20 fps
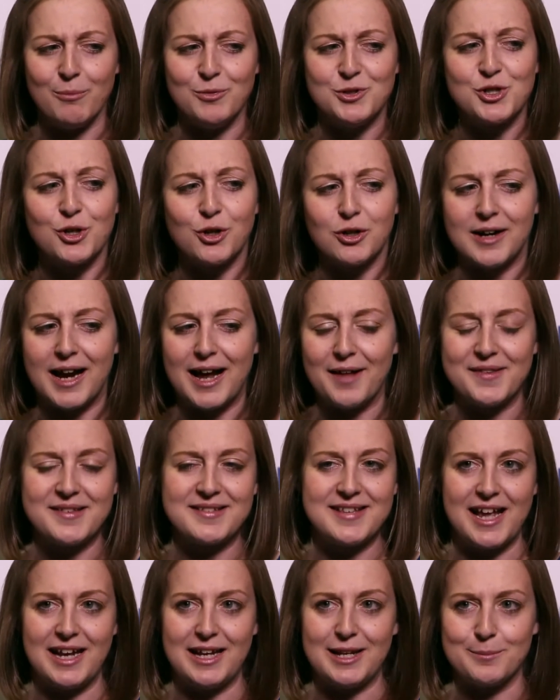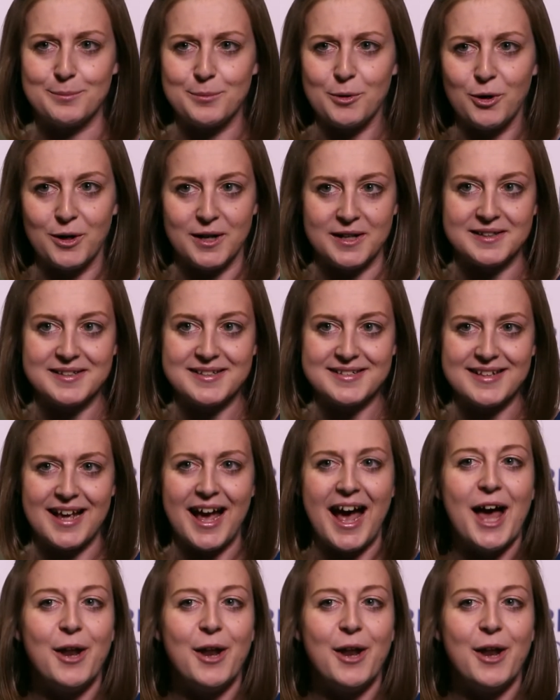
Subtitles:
draw out the salient points.